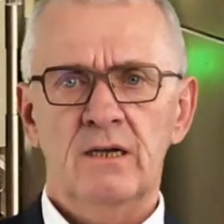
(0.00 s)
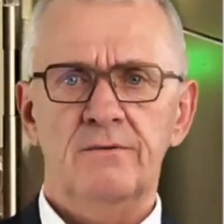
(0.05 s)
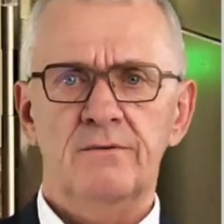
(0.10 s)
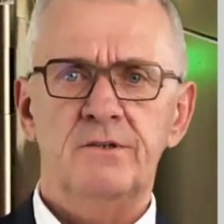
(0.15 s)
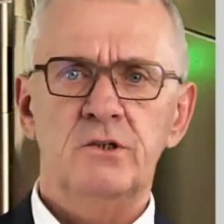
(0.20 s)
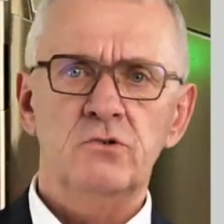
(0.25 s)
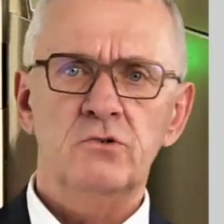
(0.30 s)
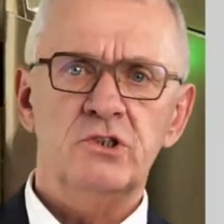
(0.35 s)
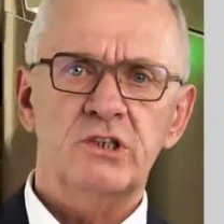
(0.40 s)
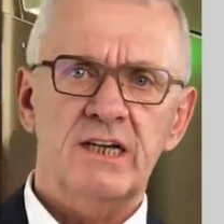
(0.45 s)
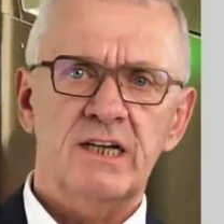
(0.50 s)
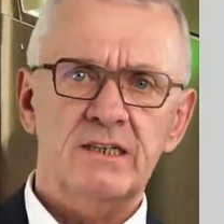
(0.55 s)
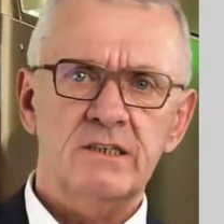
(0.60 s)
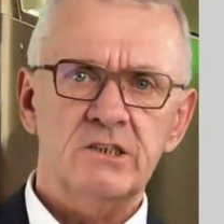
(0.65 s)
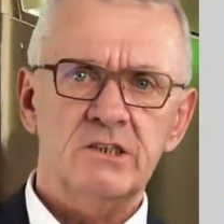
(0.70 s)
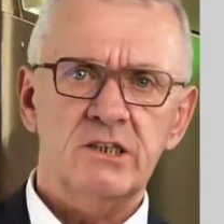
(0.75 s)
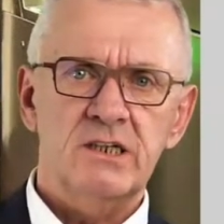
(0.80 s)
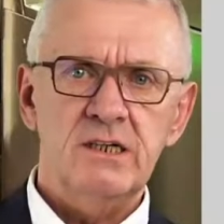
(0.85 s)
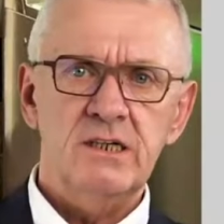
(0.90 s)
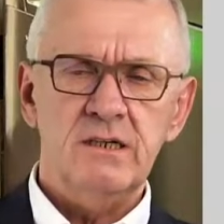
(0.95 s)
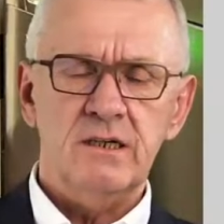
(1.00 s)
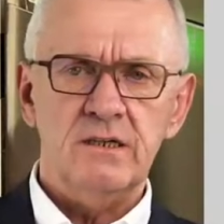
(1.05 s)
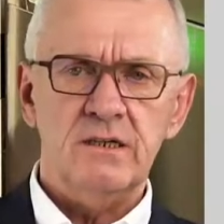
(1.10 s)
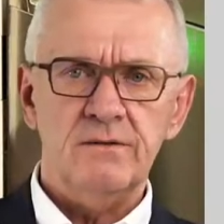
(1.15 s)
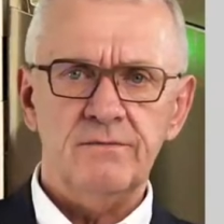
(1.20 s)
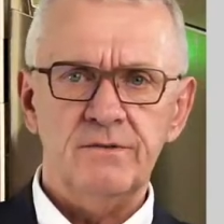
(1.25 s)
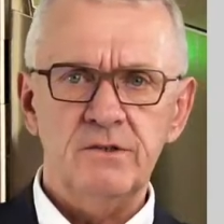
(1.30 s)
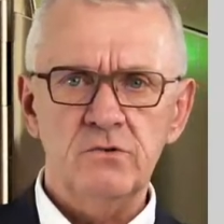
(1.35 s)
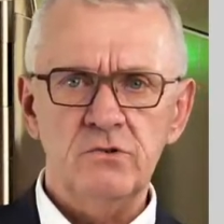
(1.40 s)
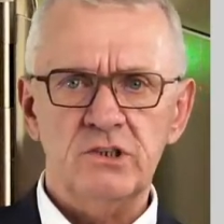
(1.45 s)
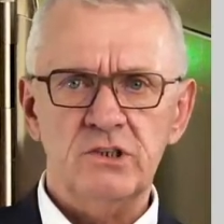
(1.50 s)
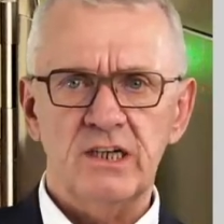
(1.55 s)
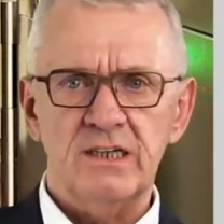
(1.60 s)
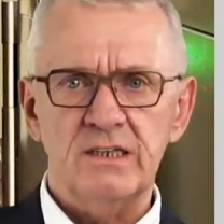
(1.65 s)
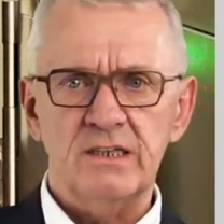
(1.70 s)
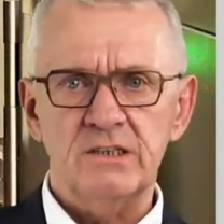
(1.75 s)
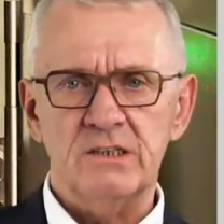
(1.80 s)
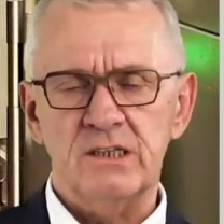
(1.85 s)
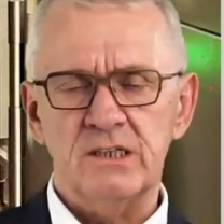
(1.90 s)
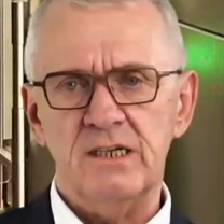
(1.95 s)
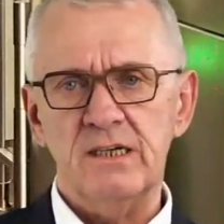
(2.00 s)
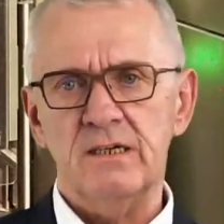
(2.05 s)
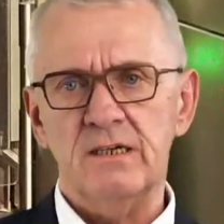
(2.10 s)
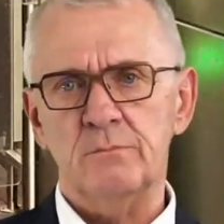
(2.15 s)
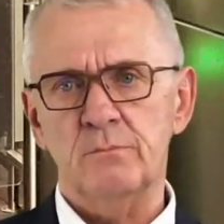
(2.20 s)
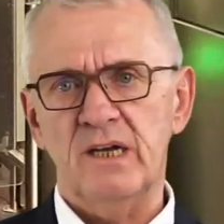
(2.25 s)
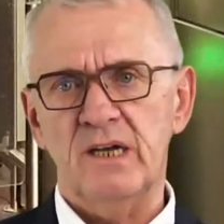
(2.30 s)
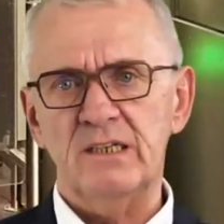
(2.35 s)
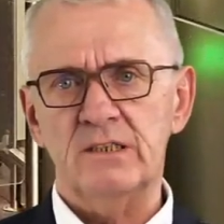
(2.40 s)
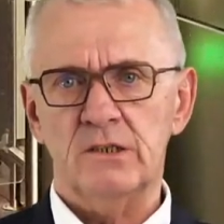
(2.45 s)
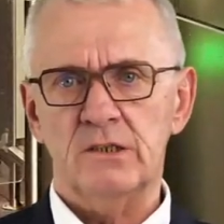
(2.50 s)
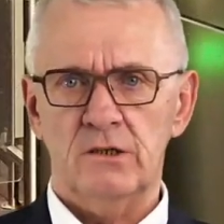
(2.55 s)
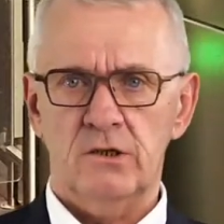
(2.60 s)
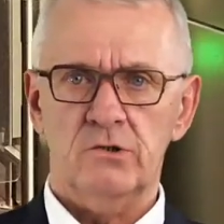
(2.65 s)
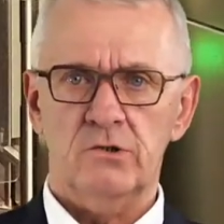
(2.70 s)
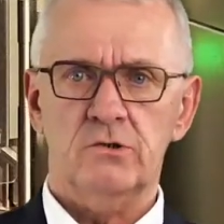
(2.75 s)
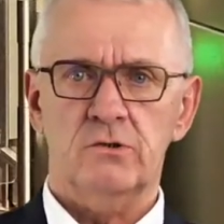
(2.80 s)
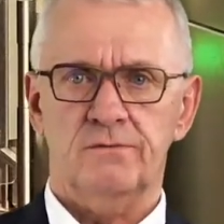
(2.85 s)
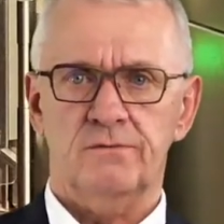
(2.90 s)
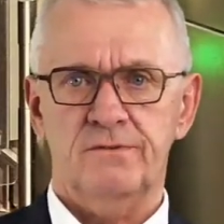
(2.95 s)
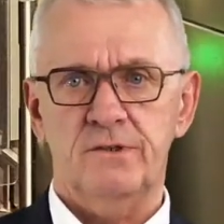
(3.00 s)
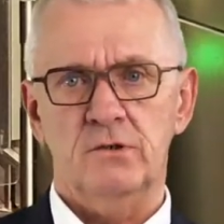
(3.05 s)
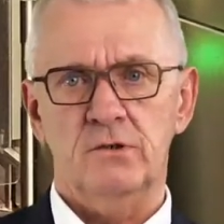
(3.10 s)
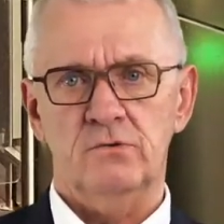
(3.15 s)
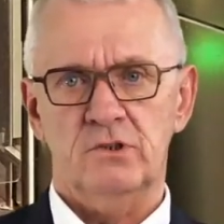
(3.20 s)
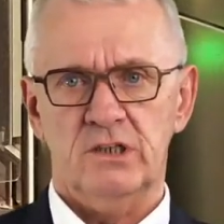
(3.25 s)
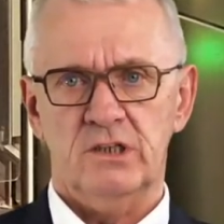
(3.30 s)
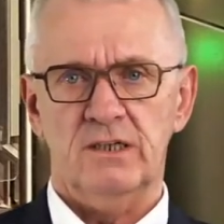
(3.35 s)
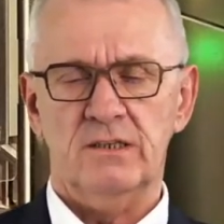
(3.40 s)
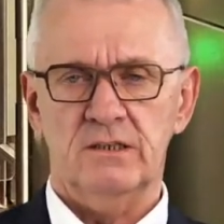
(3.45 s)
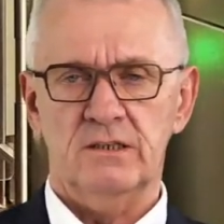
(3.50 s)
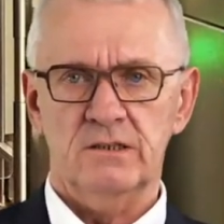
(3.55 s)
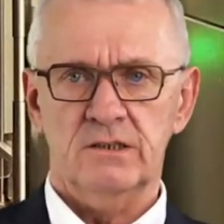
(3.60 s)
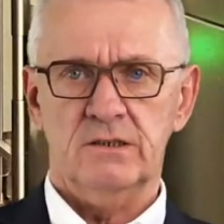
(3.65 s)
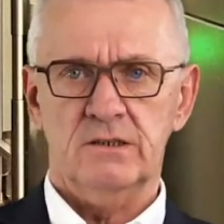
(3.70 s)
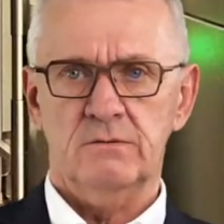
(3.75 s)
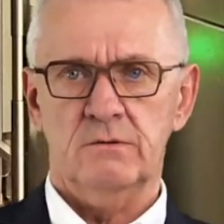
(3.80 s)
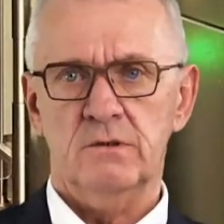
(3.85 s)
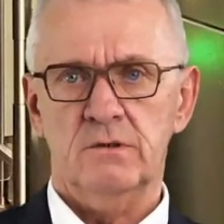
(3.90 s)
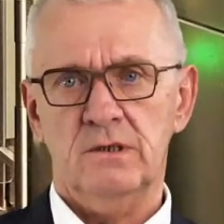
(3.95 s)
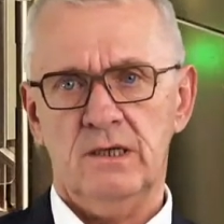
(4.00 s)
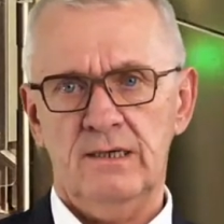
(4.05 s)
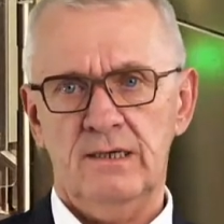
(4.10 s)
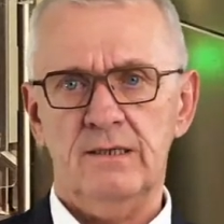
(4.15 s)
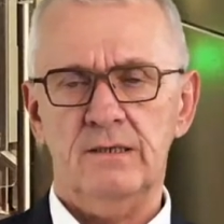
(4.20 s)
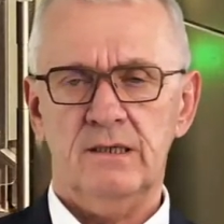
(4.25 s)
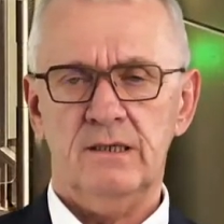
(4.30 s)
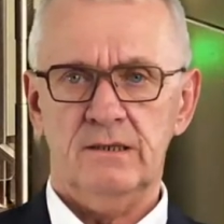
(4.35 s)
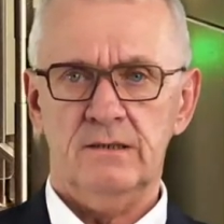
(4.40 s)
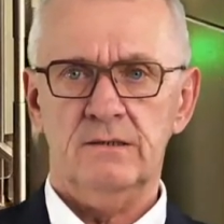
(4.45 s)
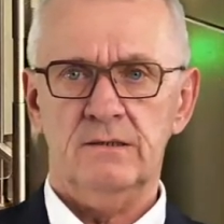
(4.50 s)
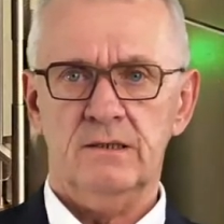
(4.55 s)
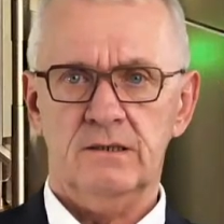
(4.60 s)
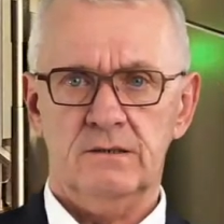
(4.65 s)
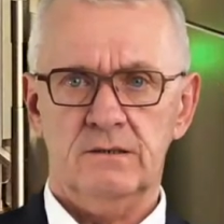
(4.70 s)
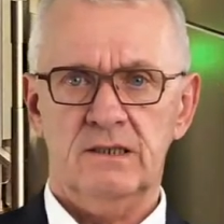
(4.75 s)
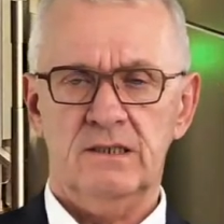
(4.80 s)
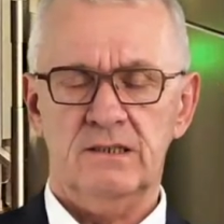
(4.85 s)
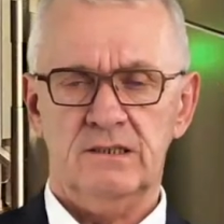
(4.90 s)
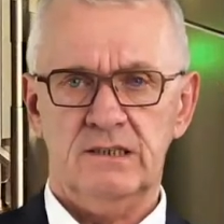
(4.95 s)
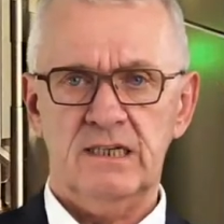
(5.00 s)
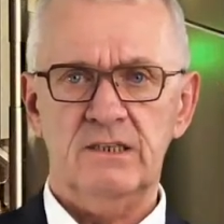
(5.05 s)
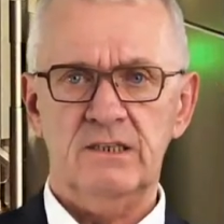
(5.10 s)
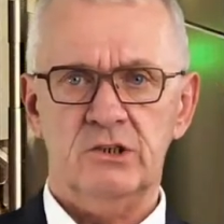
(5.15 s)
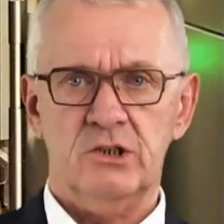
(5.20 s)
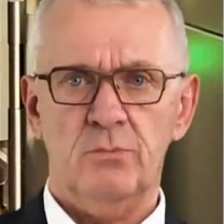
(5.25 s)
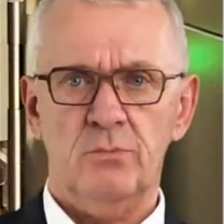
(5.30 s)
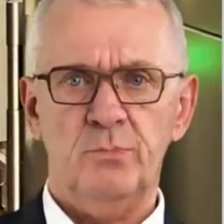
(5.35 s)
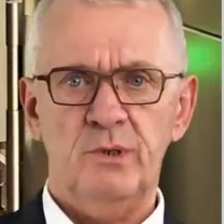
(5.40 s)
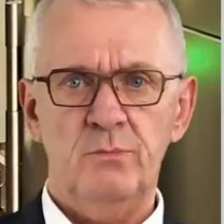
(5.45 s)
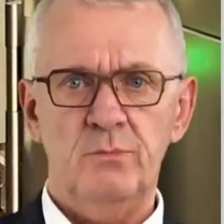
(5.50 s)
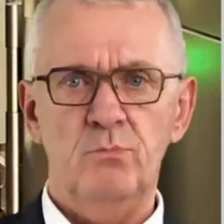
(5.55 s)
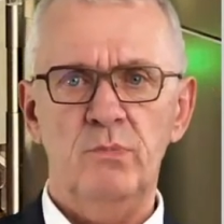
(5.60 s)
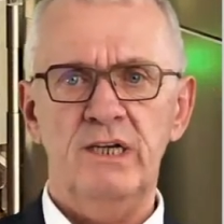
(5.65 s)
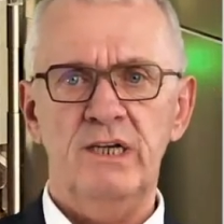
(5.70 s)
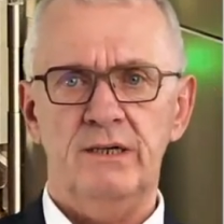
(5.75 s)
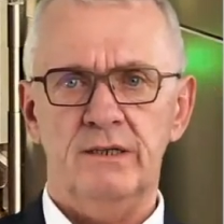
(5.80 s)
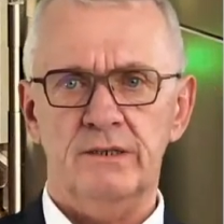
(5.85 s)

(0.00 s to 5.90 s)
a few seconds here and a few seconds there makes a lot of few seconds, and it ends up in